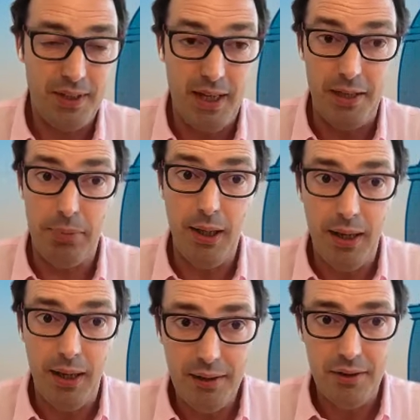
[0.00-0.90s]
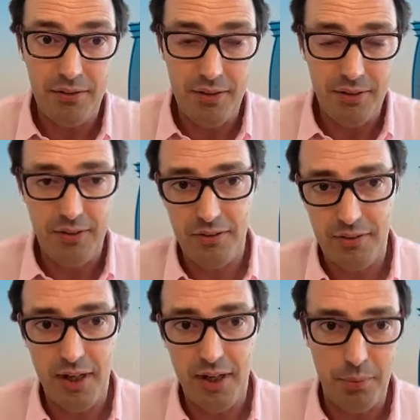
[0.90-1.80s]
Calle Blay
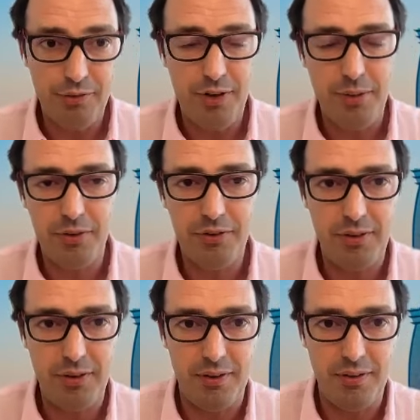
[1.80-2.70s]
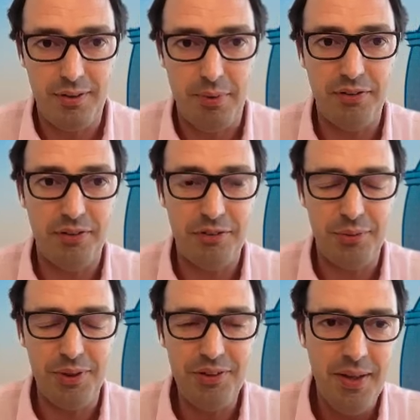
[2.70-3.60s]
is their most famous tapas
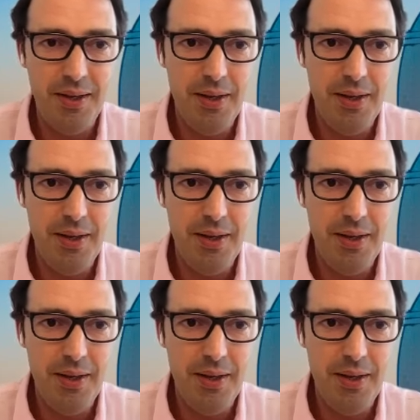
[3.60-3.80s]
street.